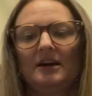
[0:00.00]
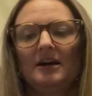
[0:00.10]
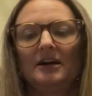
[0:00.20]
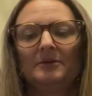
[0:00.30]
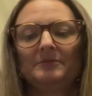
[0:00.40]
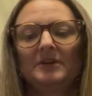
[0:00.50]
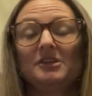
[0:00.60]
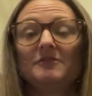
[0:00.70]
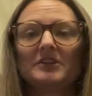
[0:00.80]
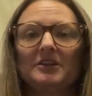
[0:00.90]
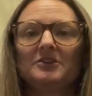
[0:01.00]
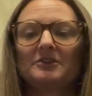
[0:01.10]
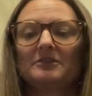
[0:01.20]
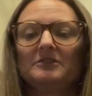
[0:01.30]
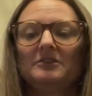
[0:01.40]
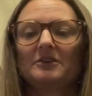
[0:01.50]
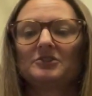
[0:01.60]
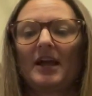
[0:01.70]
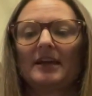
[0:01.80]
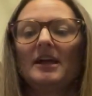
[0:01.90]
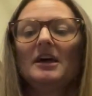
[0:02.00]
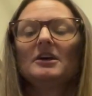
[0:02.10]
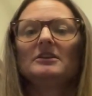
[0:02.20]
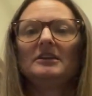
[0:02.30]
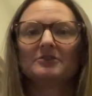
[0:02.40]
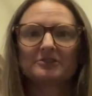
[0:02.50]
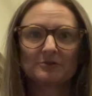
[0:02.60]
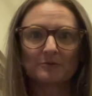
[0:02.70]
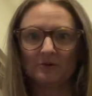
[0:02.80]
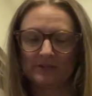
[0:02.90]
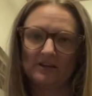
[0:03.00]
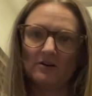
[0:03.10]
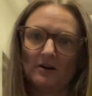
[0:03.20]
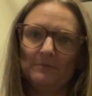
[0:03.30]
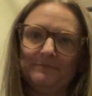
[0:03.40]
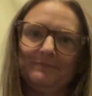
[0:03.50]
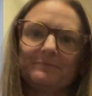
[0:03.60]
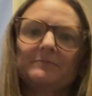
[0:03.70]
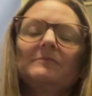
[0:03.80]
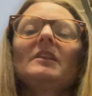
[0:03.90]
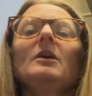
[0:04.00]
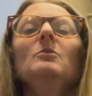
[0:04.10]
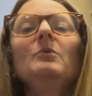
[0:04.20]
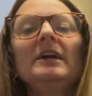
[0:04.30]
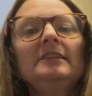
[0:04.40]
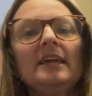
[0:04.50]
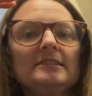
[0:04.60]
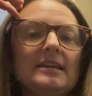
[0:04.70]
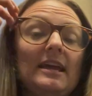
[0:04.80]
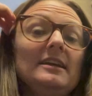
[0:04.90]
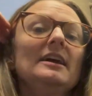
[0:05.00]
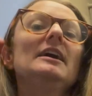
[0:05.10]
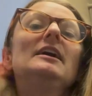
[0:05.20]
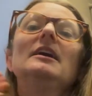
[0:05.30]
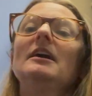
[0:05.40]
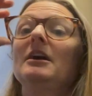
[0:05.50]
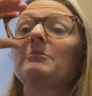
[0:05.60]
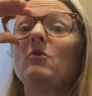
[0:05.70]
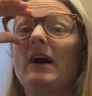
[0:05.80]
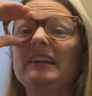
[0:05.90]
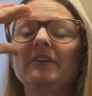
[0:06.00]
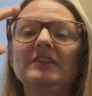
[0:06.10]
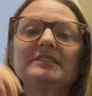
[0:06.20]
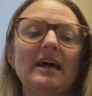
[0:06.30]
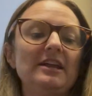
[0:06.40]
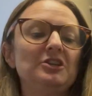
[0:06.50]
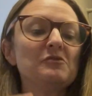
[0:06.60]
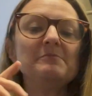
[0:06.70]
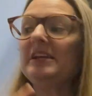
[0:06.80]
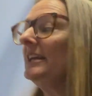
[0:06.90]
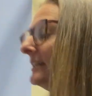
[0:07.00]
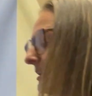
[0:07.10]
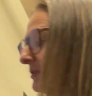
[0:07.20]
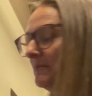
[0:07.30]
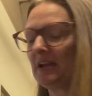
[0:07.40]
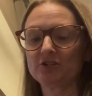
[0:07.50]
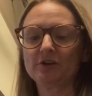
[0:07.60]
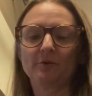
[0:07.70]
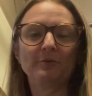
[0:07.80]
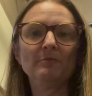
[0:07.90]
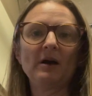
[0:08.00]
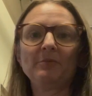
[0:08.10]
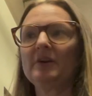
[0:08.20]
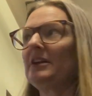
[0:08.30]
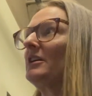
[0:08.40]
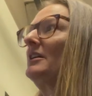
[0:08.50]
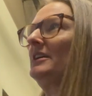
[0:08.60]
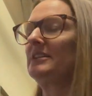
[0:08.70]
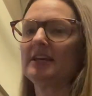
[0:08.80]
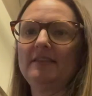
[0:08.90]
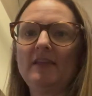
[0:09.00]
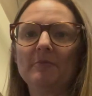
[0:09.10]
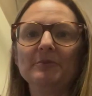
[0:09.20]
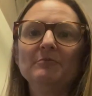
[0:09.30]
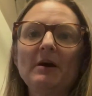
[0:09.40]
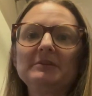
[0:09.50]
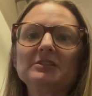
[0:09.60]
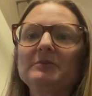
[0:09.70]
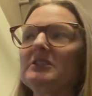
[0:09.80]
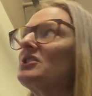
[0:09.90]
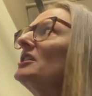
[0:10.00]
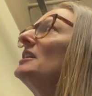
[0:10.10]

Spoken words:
And you've done your check. Here's the rolling call. When they say quiet on the set, you immediately want to make sure your boom operator is getting that boom up into position